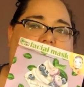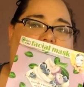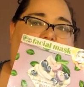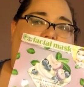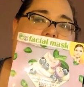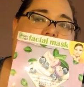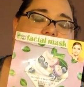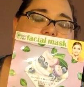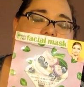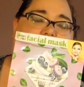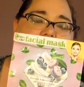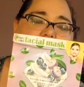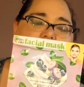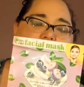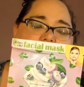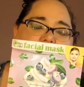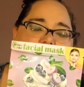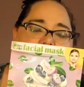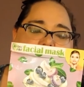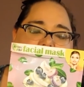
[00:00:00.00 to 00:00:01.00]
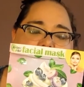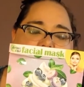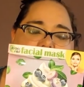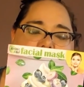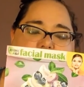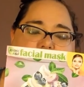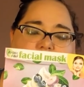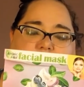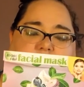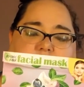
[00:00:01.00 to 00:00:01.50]
probably not. I
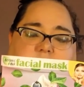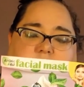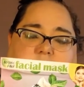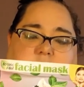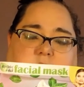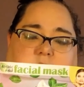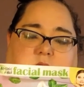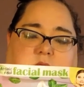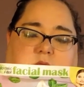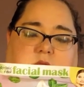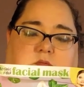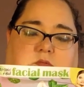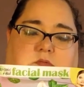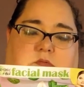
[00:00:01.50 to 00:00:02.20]
probably won't.